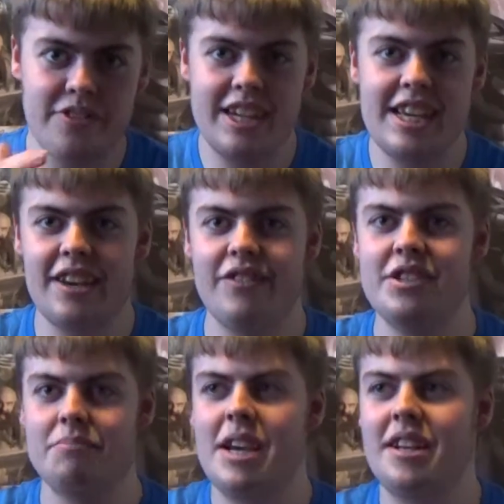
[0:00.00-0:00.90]
I need to give you
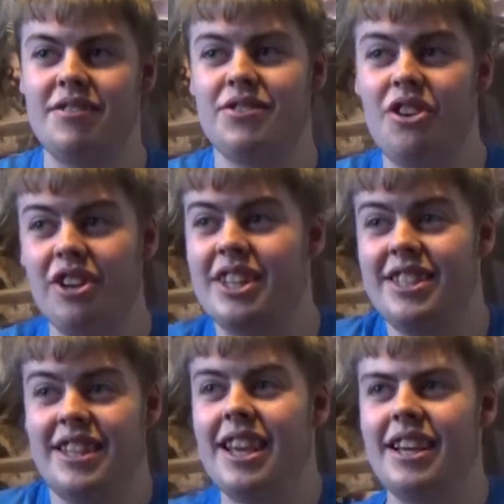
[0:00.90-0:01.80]
some negatives. All I can
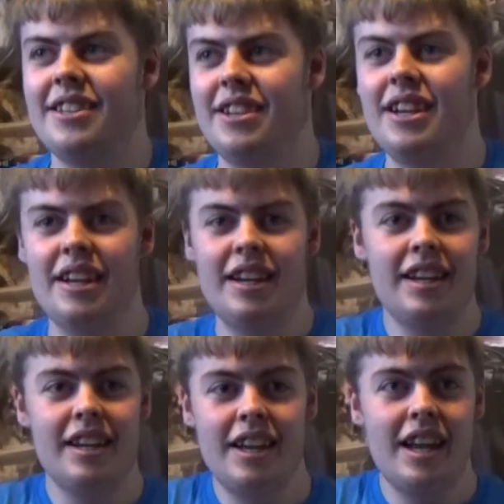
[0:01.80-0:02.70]
say is
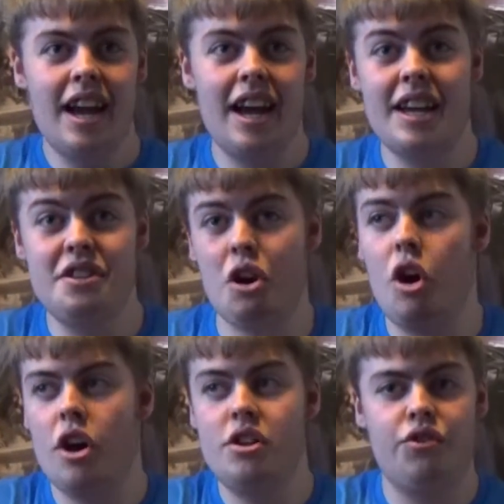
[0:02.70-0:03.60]
it's
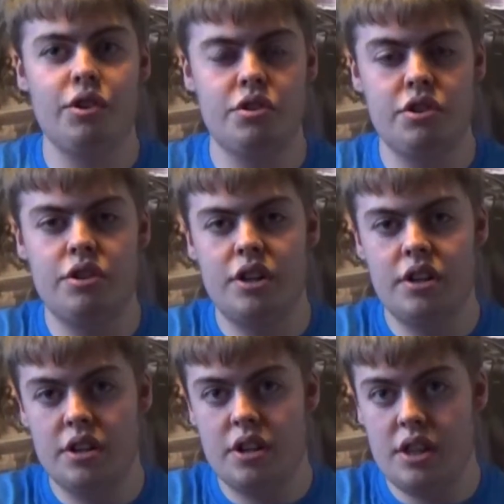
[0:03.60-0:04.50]
it's focused on
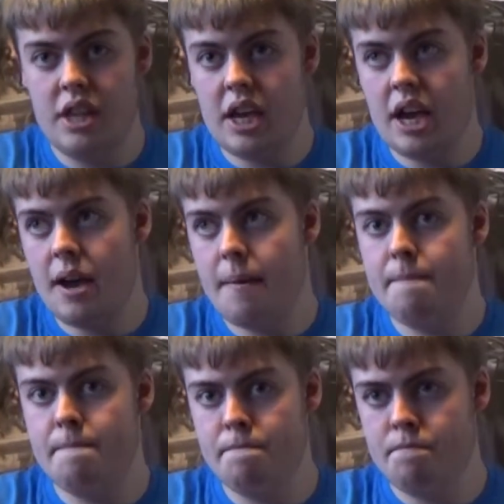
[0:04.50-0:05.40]
the
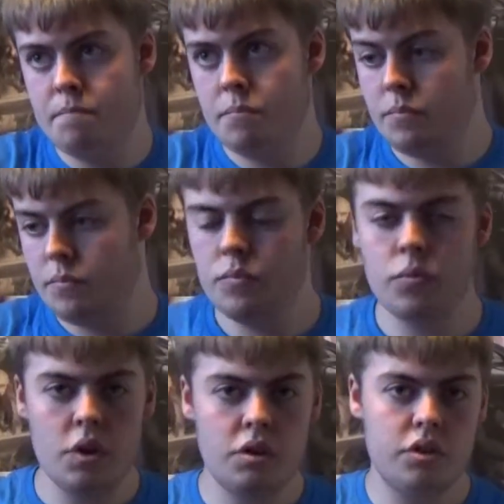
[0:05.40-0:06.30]
um,
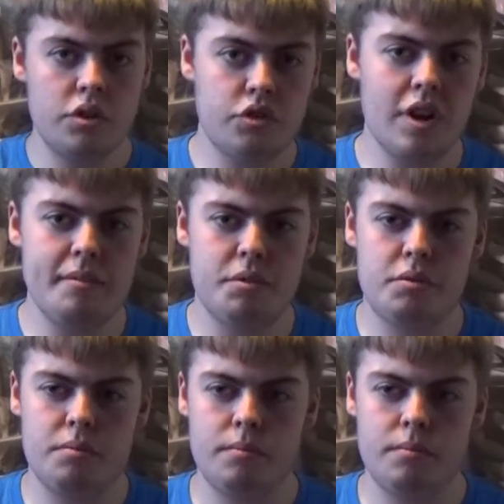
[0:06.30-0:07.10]
script.